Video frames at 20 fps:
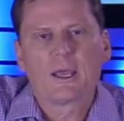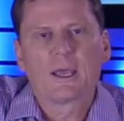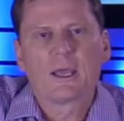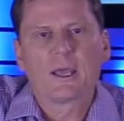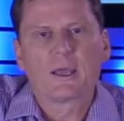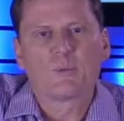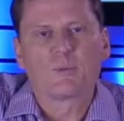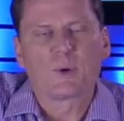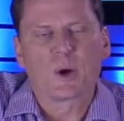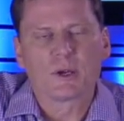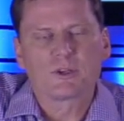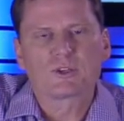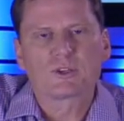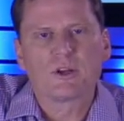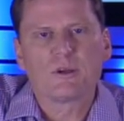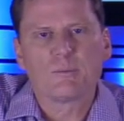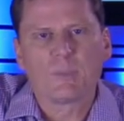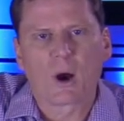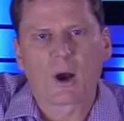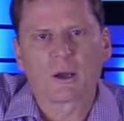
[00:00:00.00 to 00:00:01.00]
And
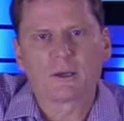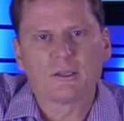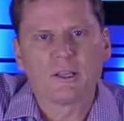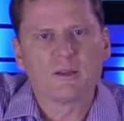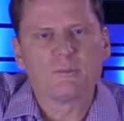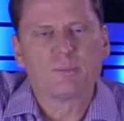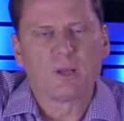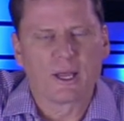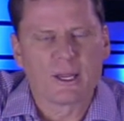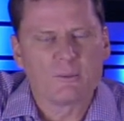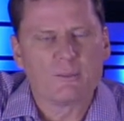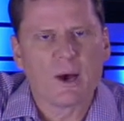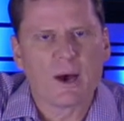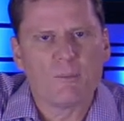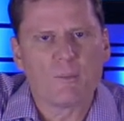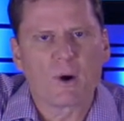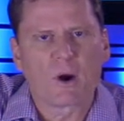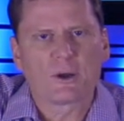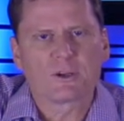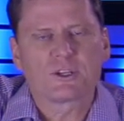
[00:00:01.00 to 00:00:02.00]
President Bartlet, played by
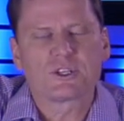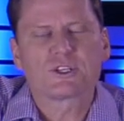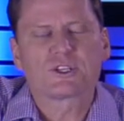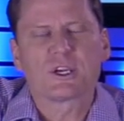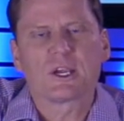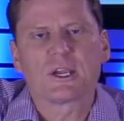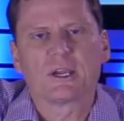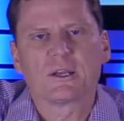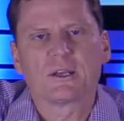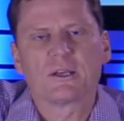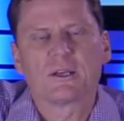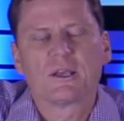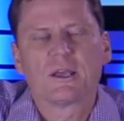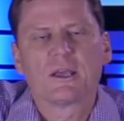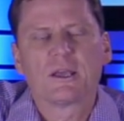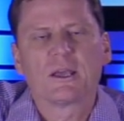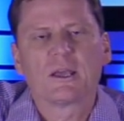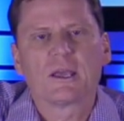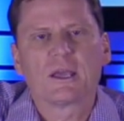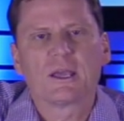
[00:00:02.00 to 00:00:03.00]
Martin Sheen,
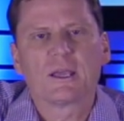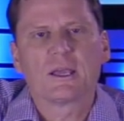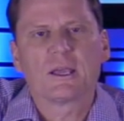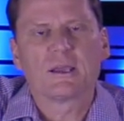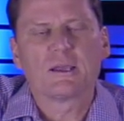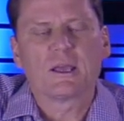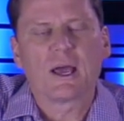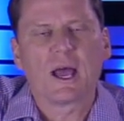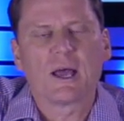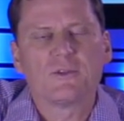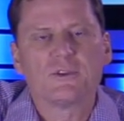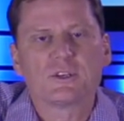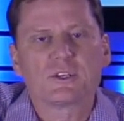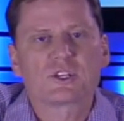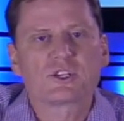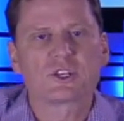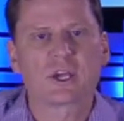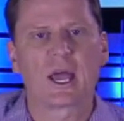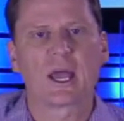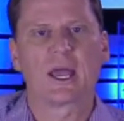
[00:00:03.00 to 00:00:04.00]
he had this
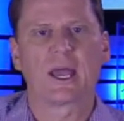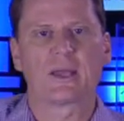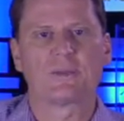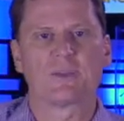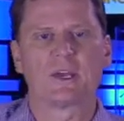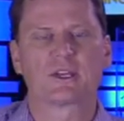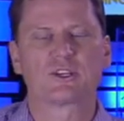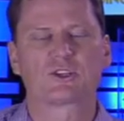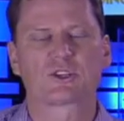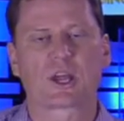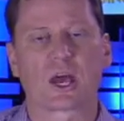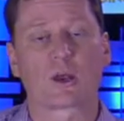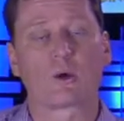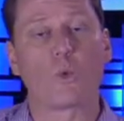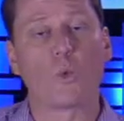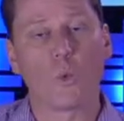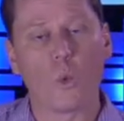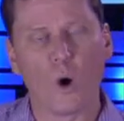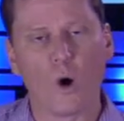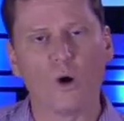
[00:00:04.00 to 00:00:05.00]
saying that's kind of
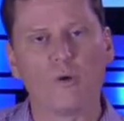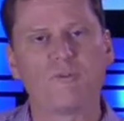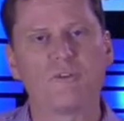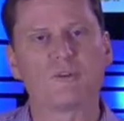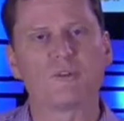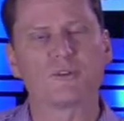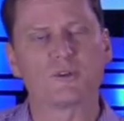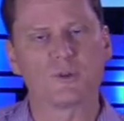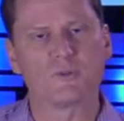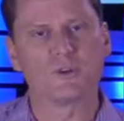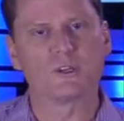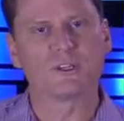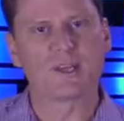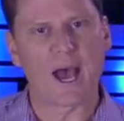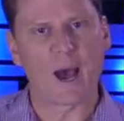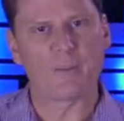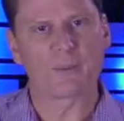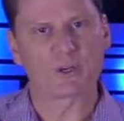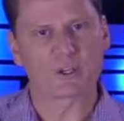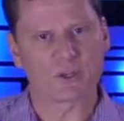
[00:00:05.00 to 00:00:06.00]
woven through the
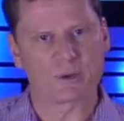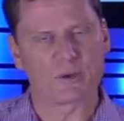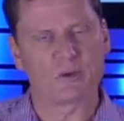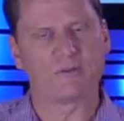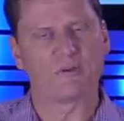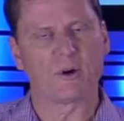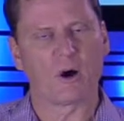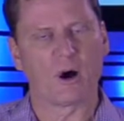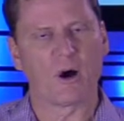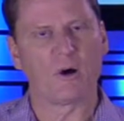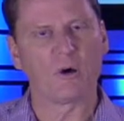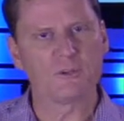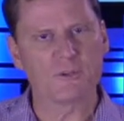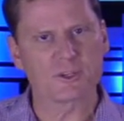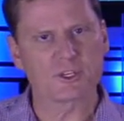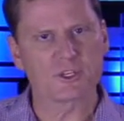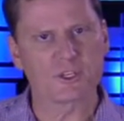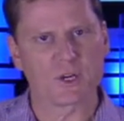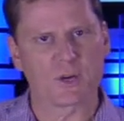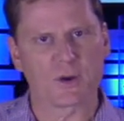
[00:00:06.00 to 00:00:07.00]
tapestry of all the
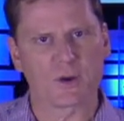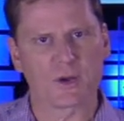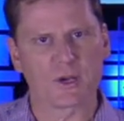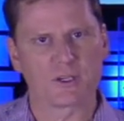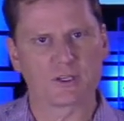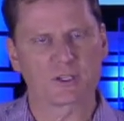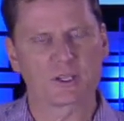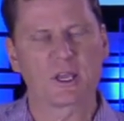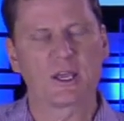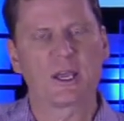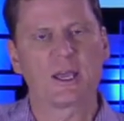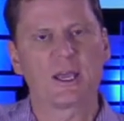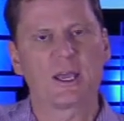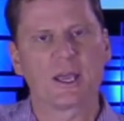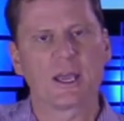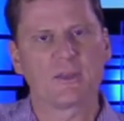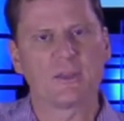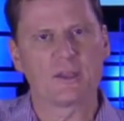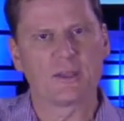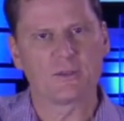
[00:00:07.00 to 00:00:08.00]
series.
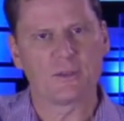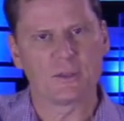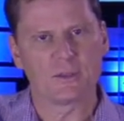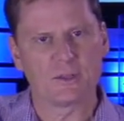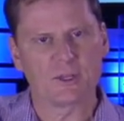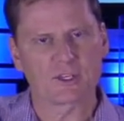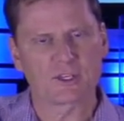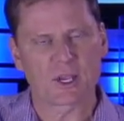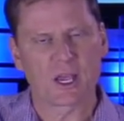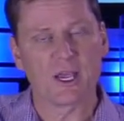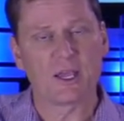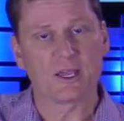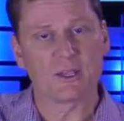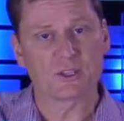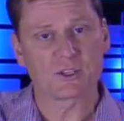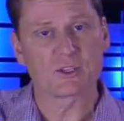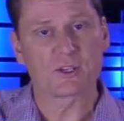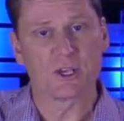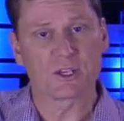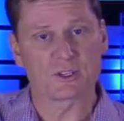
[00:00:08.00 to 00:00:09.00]
And the, the, the saying
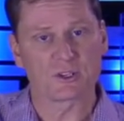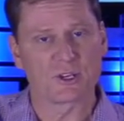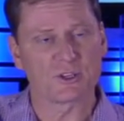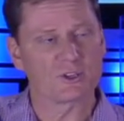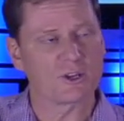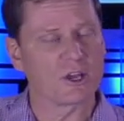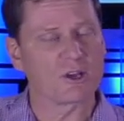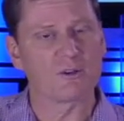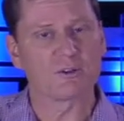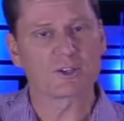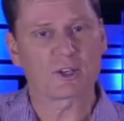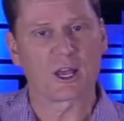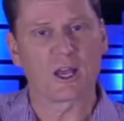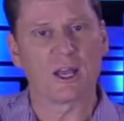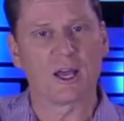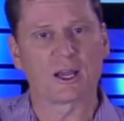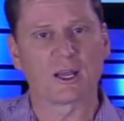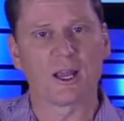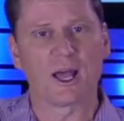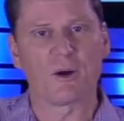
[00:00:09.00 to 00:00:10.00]
is this, and it's not going to sound
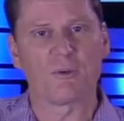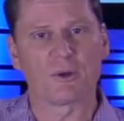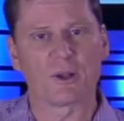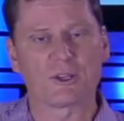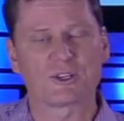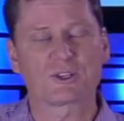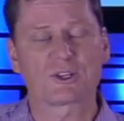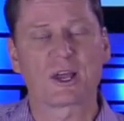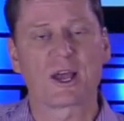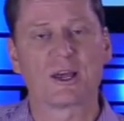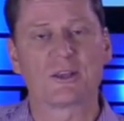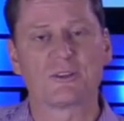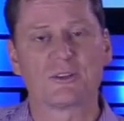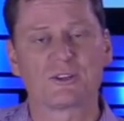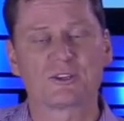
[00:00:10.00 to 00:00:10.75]
like a lot when I say it.